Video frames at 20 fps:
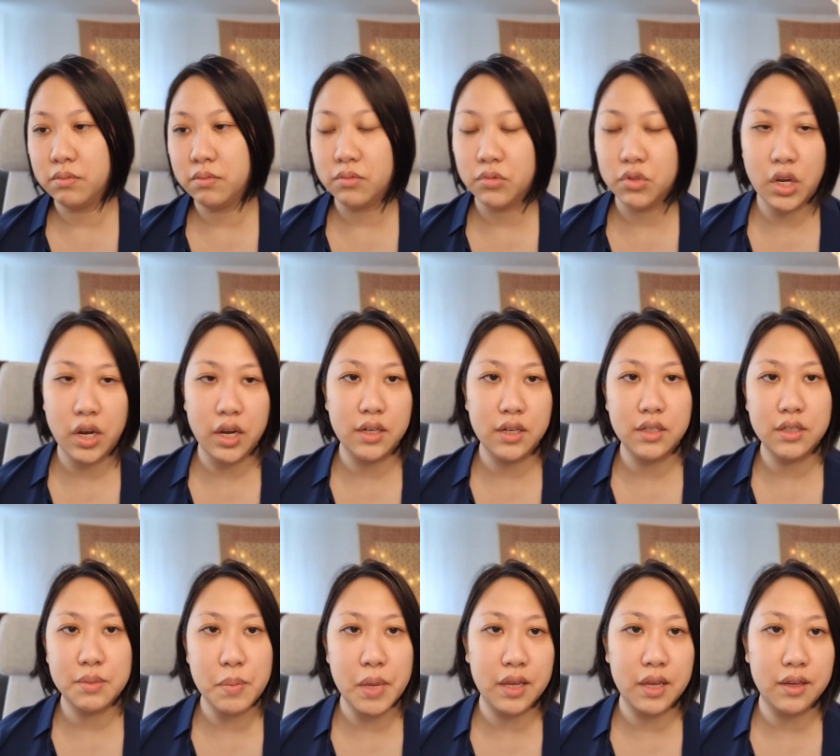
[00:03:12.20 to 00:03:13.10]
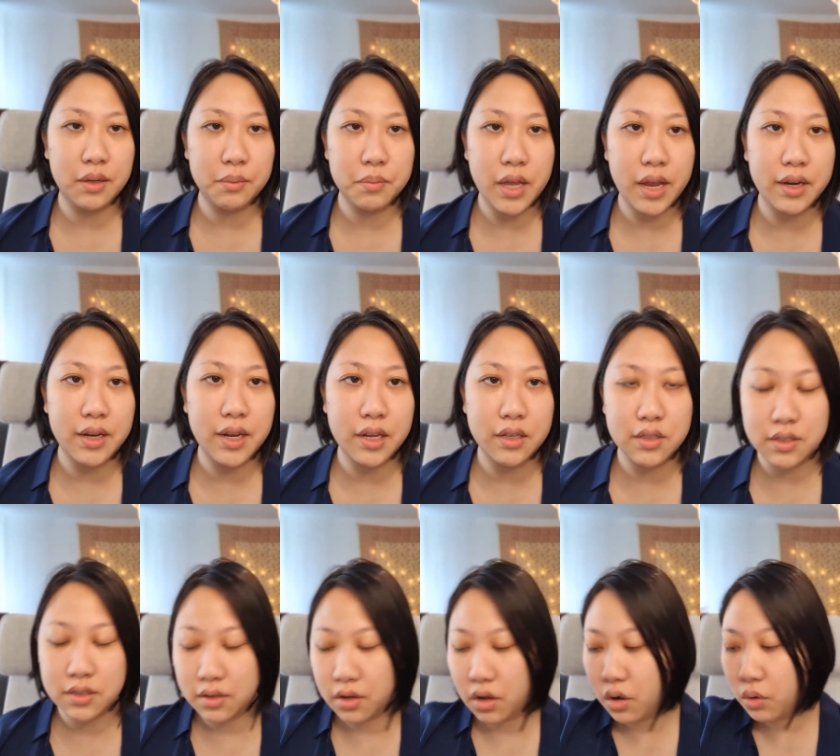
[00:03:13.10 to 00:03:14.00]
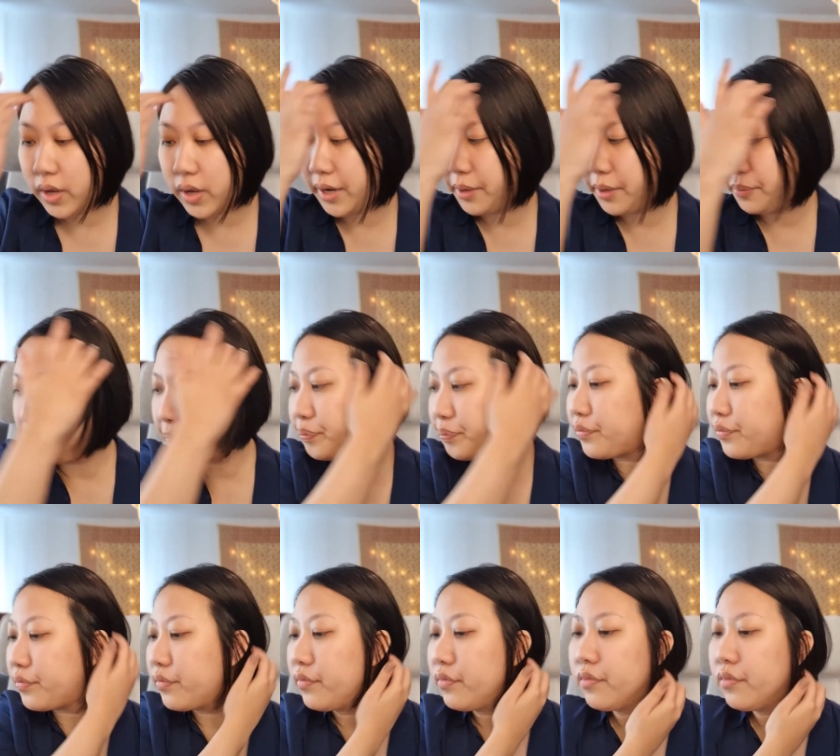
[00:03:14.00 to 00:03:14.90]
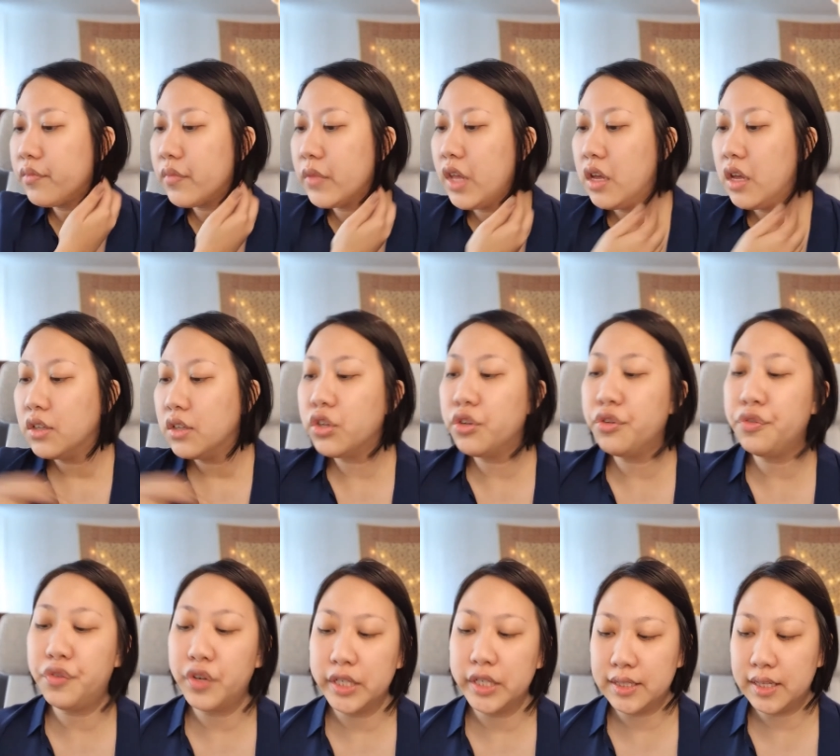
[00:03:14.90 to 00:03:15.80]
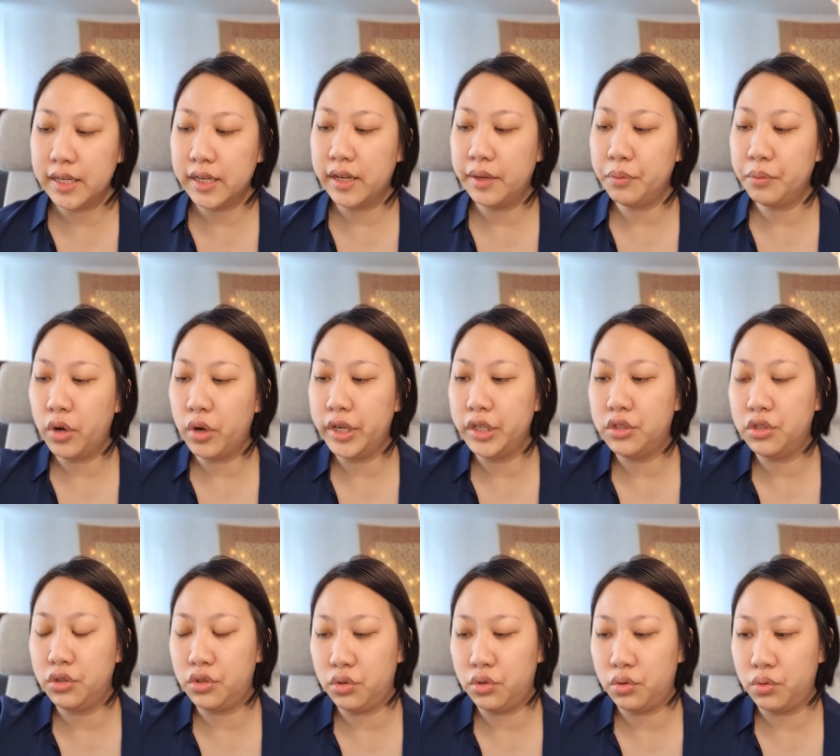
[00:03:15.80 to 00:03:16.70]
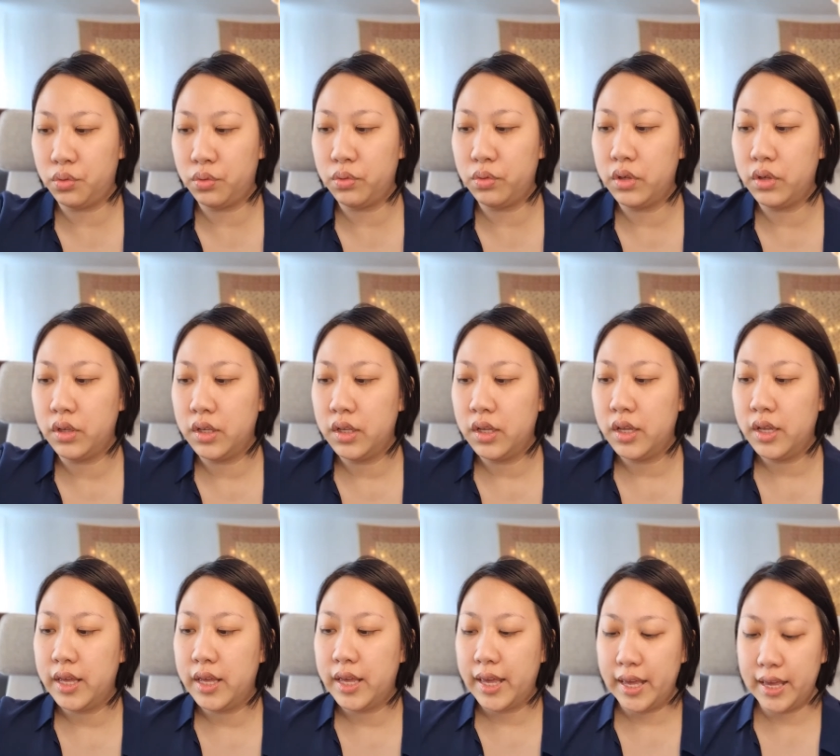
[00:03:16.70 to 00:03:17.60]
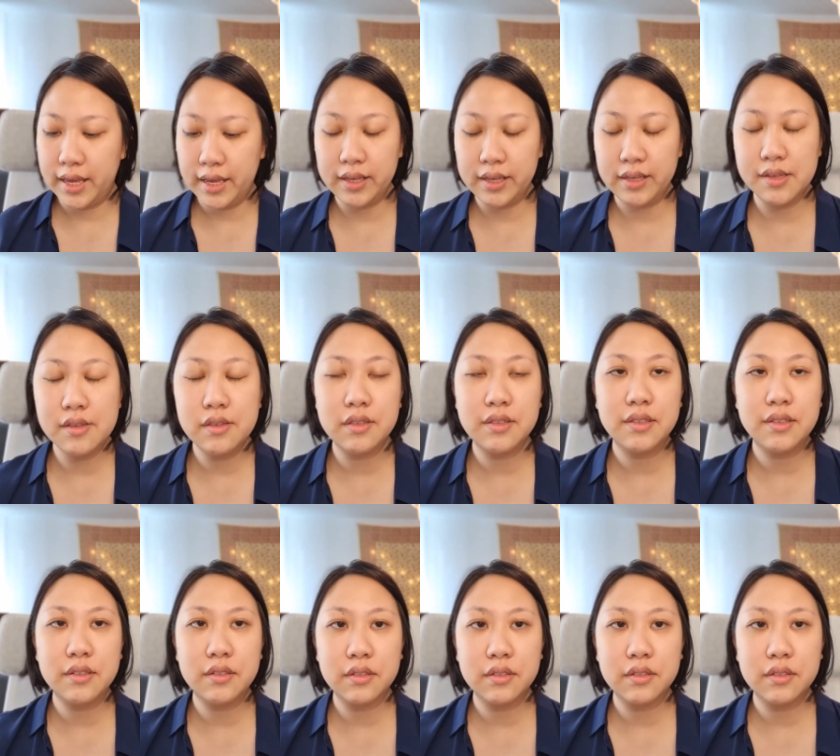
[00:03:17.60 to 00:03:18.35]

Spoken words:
Chinese makeup, I guess. Okay, so the first thing I'm going to do is